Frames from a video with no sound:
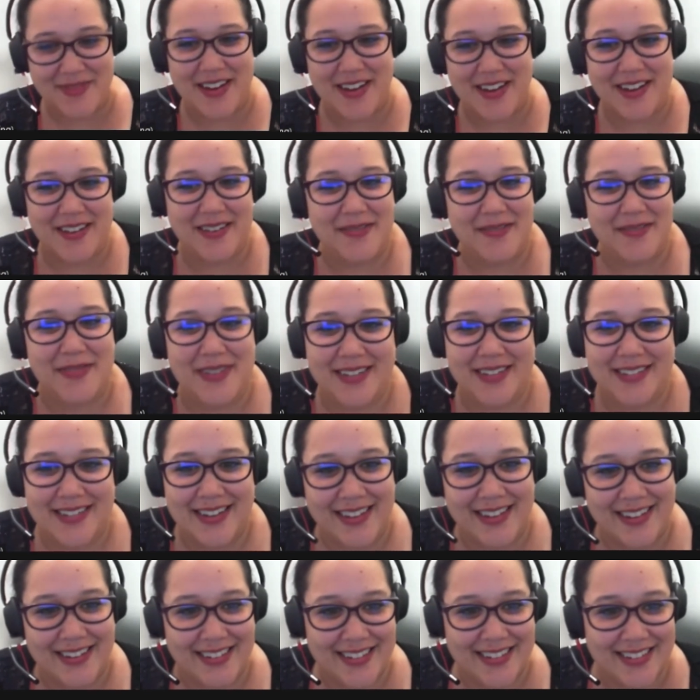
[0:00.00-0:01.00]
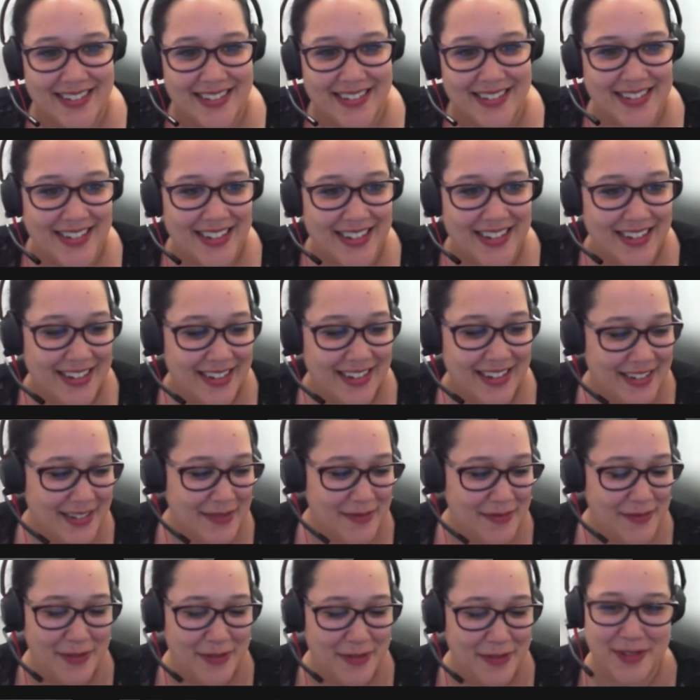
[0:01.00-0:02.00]
I am excited to see
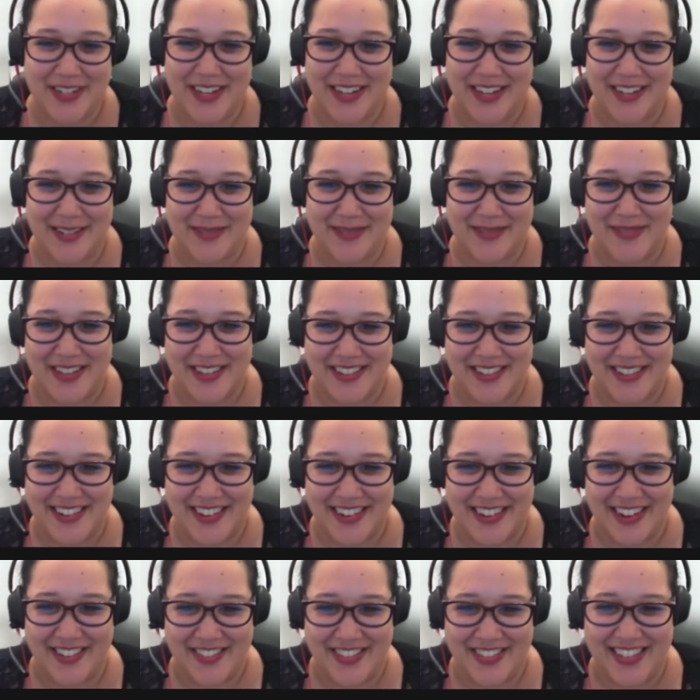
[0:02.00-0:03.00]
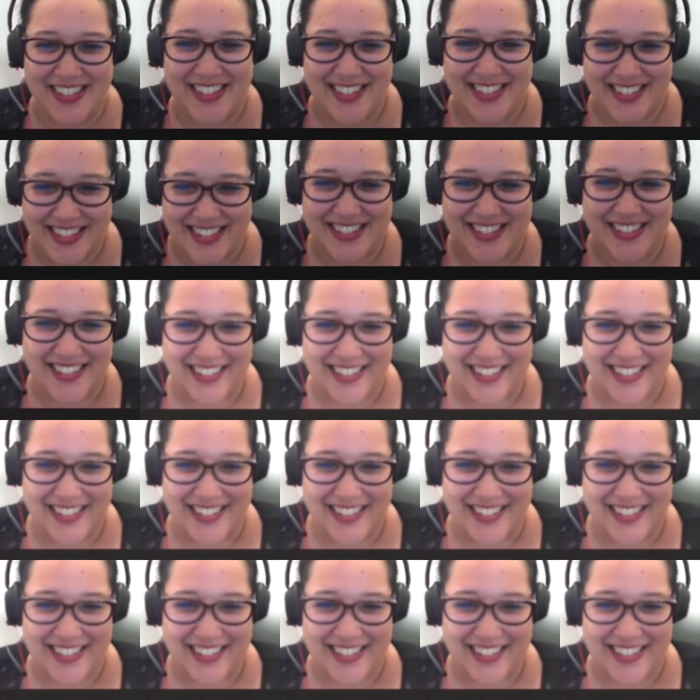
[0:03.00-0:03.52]
some folks get something good out of this.